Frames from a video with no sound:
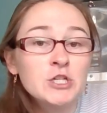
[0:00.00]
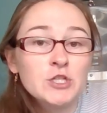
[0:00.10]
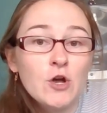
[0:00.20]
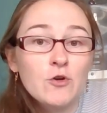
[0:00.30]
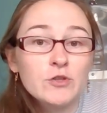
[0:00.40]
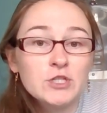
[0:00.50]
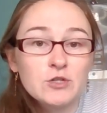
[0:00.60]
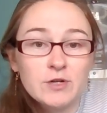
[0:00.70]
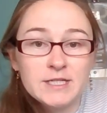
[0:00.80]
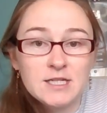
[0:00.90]
So the
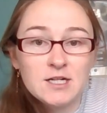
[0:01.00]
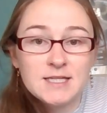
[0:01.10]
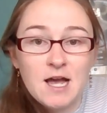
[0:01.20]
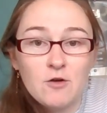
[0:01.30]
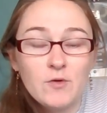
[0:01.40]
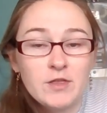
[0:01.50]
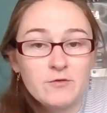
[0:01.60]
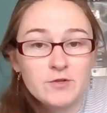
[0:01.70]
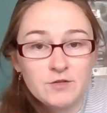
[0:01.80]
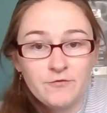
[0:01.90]
story starts out with
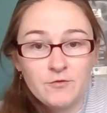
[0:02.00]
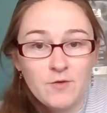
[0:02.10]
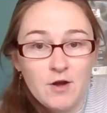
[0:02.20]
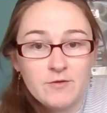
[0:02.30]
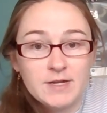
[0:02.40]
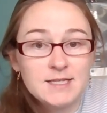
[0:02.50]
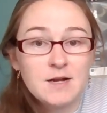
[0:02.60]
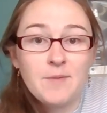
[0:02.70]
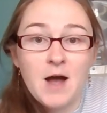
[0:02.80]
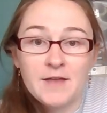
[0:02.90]
Christopher Rowe. He's
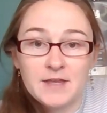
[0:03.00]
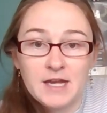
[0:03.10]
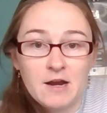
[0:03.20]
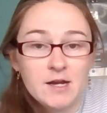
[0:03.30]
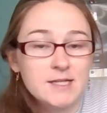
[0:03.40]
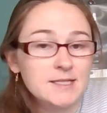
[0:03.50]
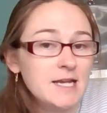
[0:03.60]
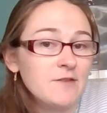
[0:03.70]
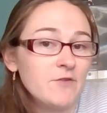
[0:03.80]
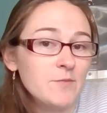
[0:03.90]
an apothecary. He's
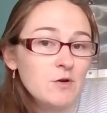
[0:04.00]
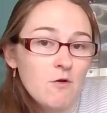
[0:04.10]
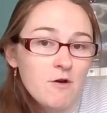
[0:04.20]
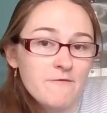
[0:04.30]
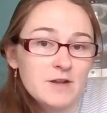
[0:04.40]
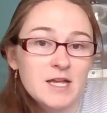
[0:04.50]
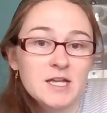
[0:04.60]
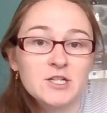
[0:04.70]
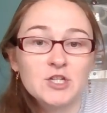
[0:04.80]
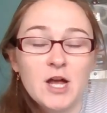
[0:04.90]
taken from an
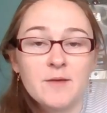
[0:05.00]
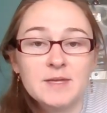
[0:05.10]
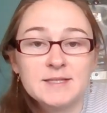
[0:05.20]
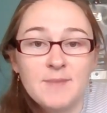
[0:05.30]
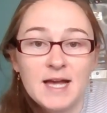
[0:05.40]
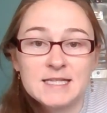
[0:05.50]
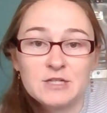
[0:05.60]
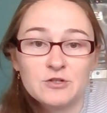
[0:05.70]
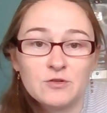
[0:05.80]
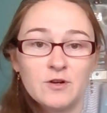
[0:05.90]
orphanage. His master